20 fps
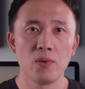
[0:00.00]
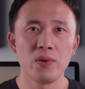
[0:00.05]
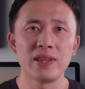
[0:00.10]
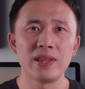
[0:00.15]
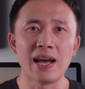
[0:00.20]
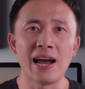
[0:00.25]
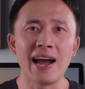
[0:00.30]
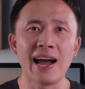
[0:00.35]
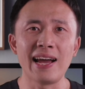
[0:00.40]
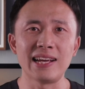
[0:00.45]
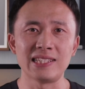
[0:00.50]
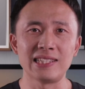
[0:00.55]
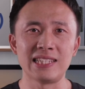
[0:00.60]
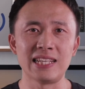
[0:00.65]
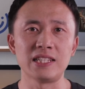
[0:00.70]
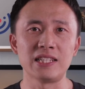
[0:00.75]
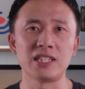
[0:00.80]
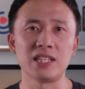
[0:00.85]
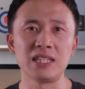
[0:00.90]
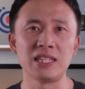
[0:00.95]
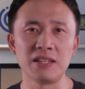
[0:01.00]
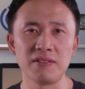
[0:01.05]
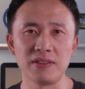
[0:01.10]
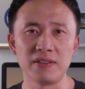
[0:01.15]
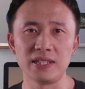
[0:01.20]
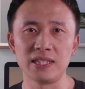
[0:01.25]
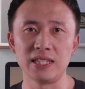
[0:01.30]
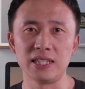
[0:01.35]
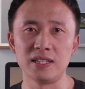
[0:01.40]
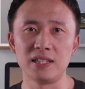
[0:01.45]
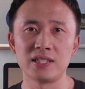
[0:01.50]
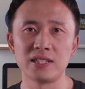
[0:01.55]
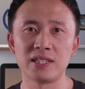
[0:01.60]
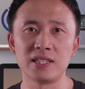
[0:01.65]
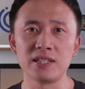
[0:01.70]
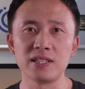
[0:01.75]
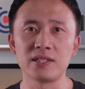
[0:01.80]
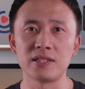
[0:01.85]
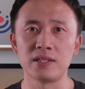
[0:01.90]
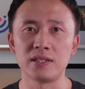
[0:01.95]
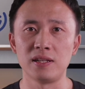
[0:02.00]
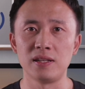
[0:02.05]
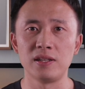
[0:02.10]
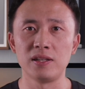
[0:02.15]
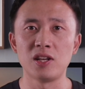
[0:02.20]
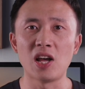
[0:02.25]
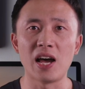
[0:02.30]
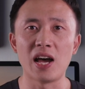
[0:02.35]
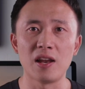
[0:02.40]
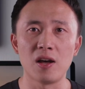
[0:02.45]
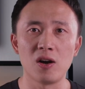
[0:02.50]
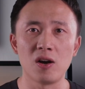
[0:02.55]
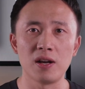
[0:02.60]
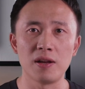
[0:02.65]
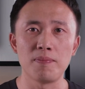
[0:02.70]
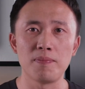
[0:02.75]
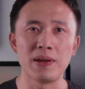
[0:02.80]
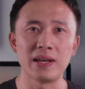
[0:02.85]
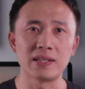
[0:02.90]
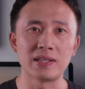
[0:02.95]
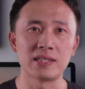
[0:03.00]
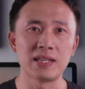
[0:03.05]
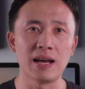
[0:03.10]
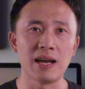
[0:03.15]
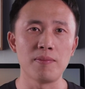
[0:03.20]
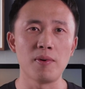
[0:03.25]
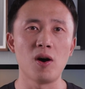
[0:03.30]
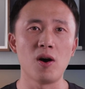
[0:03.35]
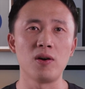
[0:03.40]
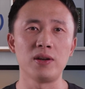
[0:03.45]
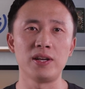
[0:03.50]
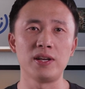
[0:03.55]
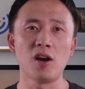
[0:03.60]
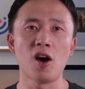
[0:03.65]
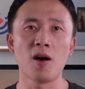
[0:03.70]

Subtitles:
With a high sensitivity, the system not only picks up on the